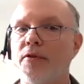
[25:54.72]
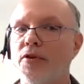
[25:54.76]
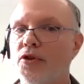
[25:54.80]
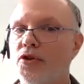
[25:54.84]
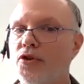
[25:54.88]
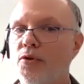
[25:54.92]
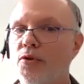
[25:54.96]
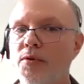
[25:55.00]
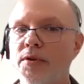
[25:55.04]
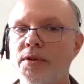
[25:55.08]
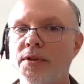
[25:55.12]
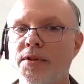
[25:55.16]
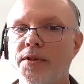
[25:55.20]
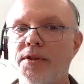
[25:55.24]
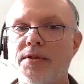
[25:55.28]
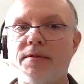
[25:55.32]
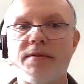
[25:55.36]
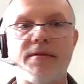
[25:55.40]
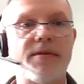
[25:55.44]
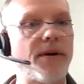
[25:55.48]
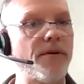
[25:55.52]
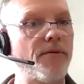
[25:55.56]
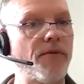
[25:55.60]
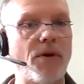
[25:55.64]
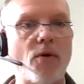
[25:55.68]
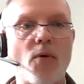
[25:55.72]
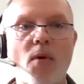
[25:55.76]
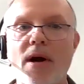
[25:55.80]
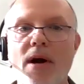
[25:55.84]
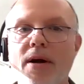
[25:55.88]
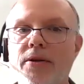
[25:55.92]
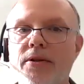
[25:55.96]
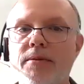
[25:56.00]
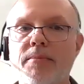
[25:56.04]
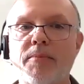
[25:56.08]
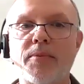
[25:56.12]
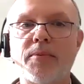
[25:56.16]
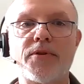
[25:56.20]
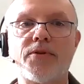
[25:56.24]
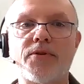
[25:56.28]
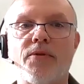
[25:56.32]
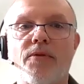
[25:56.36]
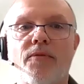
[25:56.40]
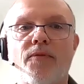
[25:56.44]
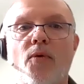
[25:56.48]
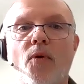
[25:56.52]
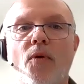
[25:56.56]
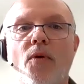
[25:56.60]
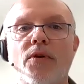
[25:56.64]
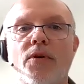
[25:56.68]
For students, they're required to
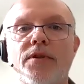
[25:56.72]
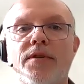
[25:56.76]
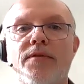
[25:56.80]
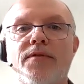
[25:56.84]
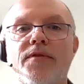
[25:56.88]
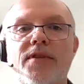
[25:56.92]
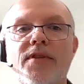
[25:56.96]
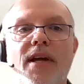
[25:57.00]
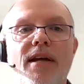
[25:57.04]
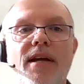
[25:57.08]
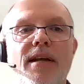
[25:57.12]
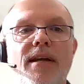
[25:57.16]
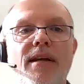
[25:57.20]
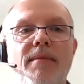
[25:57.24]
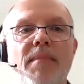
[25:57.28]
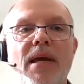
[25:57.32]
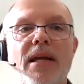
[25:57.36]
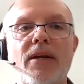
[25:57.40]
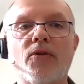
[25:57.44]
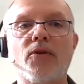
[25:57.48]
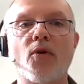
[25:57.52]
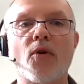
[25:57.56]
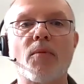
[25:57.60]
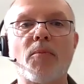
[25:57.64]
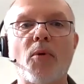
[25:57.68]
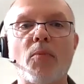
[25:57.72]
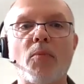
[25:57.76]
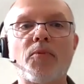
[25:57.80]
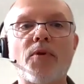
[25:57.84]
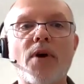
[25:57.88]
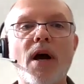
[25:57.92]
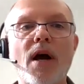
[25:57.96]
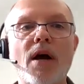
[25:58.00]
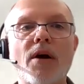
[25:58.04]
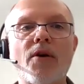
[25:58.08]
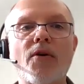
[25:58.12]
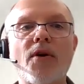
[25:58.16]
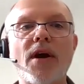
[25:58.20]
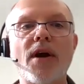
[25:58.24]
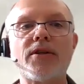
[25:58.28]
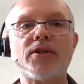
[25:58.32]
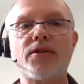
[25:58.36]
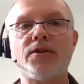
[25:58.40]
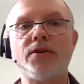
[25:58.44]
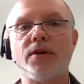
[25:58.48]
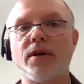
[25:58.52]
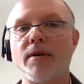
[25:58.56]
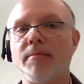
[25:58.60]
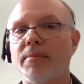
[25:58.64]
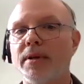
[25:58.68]
pursue a full course of study, make normal
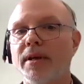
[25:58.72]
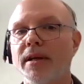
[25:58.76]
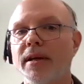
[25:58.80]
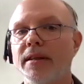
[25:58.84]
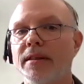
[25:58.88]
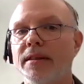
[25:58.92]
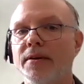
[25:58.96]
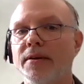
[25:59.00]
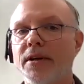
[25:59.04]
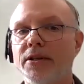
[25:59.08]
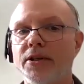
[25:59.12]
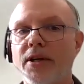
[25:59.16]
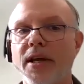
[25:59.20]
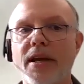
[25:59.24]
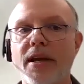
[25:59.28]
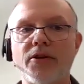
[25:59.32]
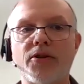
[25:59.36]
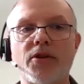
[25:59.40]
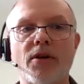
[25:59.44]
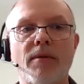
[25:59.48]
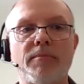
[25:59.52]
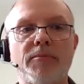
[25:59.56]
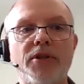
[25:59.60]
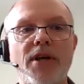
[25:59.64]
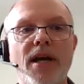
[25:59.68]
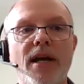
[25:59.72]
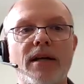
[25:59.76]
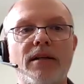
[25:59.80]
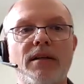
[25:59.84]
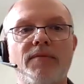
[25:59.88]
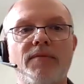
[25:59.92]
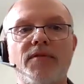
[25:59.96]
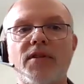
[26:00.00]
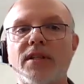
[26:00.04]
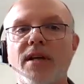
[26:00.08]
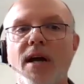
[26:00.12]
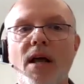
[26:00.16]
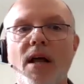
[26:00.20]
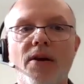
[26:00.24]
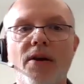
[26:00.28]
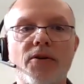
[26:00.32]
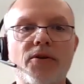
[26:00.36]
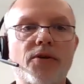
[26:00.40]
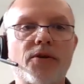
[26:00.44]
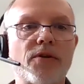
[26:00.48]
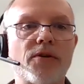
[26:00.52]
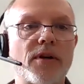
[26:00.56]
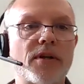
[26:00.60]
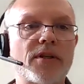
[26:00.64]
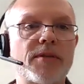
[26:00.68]
progress to completing their educational objectives.
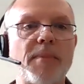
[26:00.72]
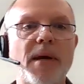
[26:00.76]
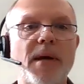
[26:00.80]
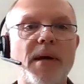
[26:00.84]
Scholars are